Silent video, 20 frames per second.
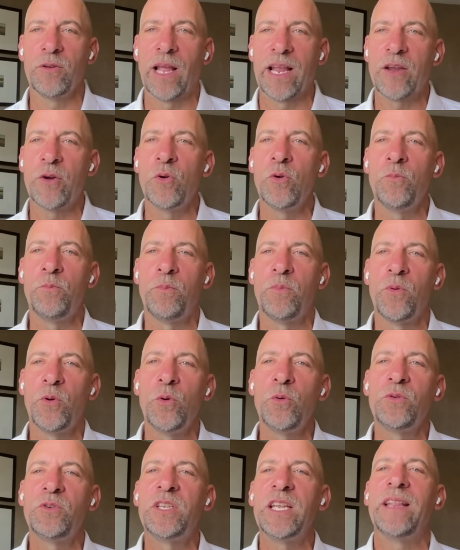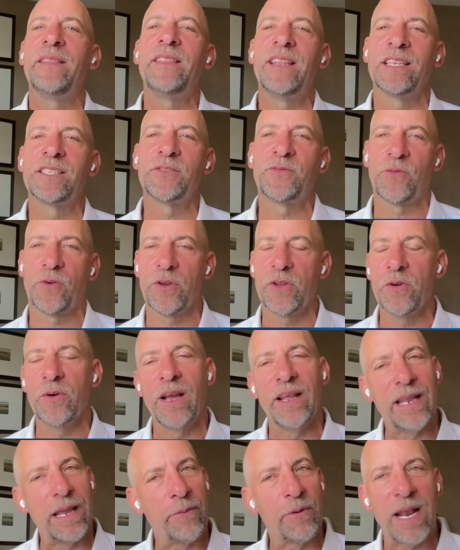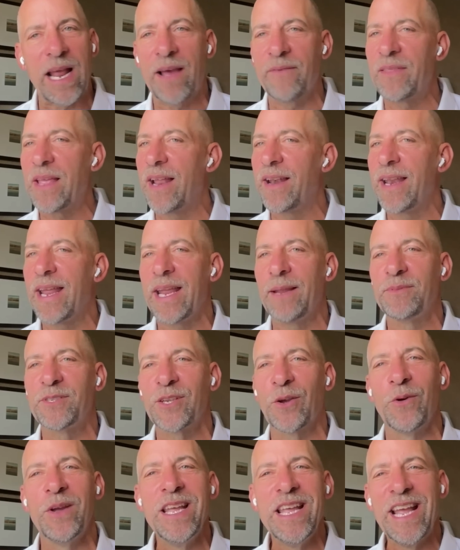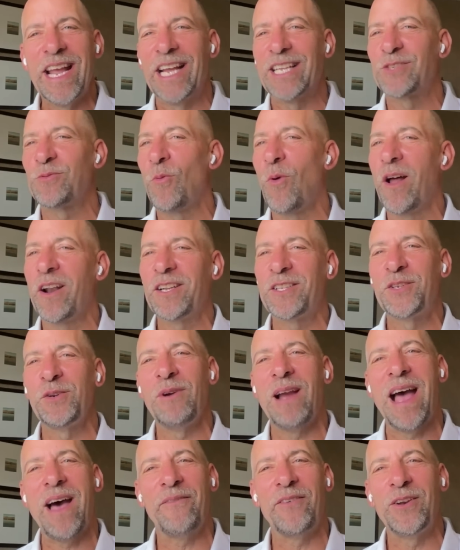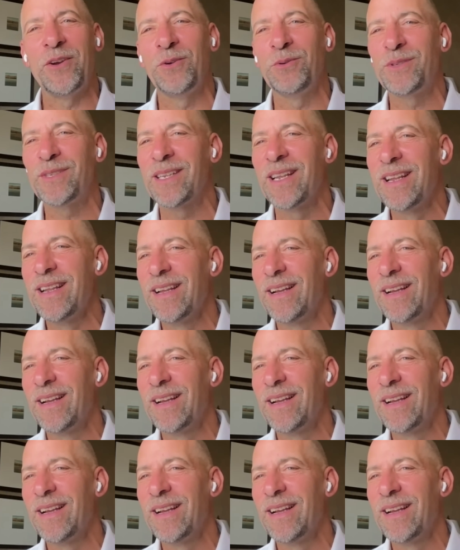Like who did this for you? Yeah. And they would have that name. So it's one of two avenues.